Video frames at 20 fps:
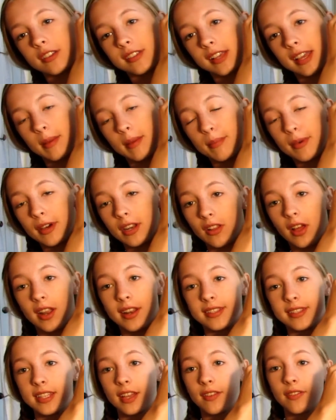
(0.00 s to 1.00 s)
so I can put a lot
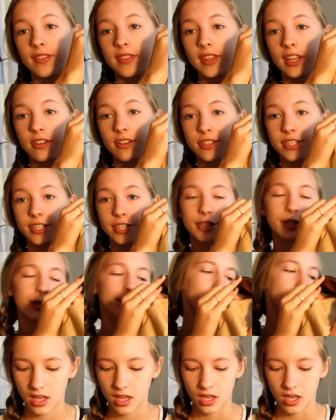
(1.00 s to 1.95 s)
of stuff in there too.